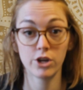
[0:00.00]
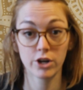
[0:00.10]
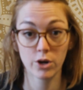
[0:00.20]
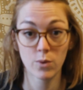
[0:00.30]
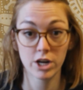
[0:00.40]
you're
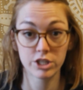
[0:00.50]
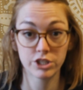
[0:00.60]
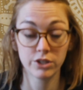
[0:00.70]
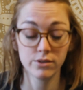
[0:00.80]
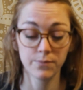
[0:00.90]
going to want
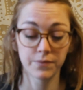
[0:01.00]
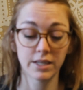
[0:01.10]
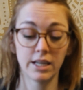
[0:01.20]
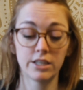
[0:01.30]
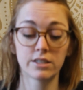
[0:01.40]
to do
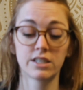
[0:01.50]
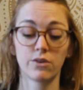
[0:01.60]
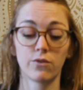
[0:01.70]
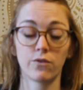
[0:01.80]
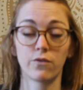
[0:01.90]

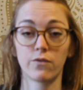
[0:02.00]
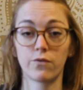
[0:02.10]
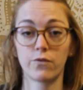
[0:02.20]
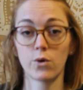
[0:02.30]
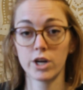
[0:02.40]
is,
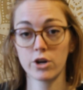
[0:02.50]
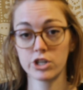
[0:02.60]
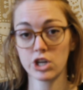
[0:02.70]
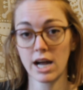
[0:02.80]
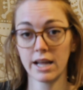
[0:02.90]
for
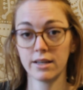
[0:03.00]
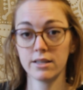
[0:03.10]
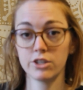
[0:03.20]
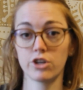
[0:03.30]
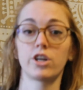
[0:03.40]
your
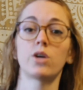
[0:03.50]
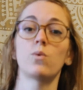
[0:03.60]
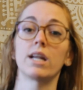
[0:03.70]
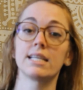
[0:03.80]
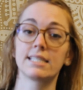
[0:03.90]
child, you're going to
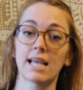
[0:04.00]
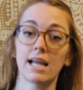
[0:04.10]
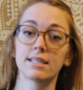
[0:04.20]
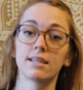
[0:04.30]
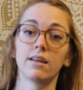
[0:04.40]
want to
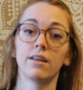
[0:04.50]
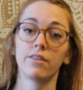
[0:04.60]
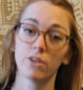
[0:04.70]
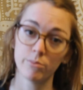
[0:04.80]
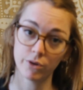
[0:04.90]
set
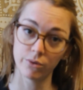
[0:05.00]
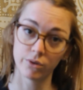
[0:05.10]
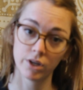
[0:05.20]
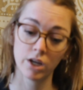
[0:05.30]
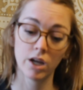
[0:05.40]
the
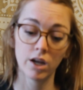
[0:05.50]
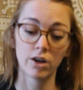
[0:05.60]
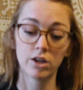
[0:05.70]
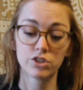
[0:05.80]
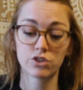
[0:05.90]
mood.
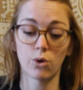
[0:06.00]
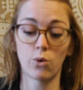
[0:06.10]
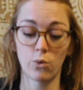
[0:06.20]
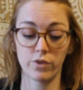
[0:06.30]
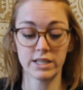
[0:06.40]

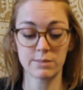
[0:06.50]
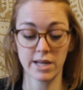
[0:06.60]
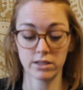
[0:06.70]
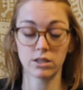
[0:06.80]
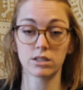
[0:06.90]
So this
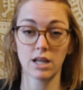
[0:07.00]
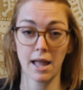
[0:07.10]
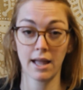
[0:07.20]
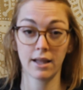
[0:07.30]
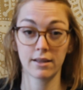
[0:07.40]
might look
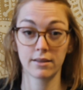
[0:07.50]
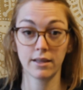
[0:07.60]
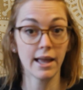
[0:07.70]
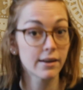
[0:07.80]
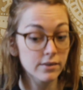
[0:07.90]
like
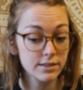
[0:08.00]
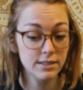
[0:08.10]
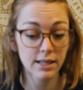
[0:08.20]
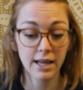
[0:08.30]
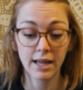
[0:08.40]

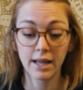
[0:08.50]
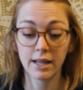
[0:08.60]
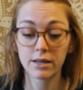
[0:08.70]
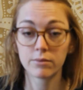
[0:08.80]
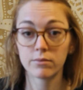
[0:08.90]
candles
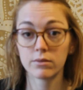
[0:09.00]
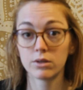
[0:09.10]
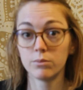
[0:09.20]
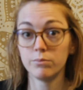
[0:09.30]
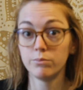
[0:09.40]
lit,
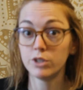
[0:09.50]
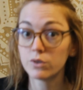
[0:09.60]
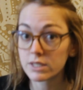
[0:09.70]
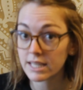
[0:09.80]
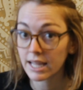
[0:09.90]

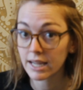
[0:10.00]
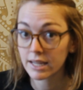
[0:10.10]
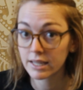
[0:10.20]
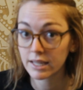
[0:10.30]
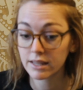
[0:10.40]

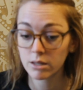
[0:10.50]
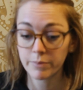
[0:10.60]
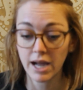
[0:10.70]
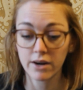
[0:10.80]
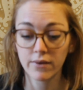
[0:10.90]
music in the
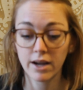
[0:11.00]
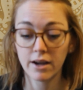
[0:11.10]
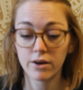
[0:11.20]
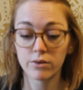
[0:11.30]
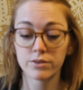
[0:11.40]

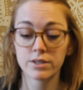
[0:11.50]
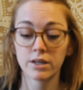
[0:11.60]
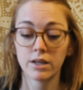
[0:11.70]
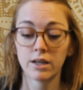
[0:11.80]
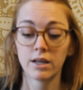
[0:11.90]
background,
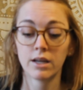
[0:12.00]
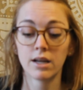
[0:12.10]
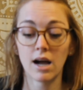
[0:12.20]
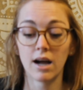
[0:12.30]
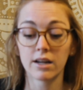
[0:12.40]

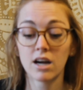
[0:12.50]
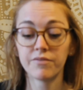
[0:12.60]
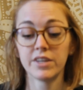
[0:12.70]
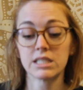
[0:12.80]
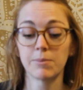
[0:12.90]
a
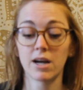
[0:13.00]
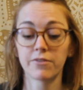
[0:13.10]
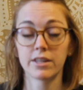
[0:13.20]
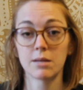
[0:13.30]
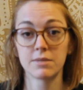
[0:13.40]
comfy
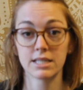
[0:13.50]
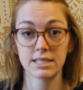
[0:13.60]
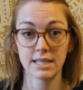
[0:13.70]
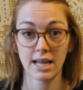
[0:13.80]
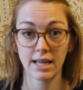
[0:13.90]
spot for them to
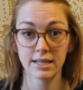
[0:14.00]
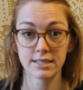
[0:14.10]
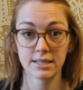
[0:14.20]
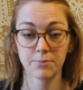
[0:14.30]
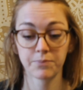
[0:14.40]

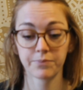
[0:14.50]
sit.